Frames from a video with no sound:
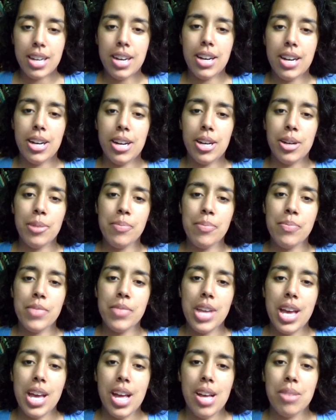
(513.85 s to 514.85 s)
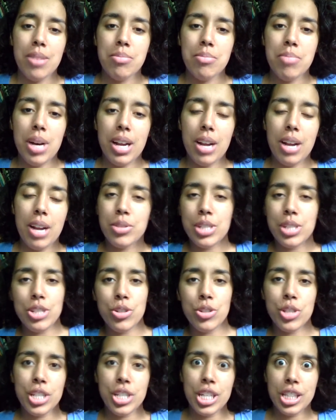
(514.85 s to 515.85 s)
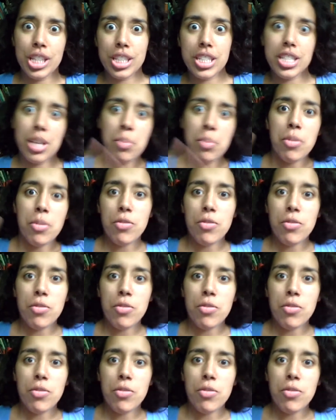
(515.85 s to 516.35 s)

Um, but I was interested in LinkedIn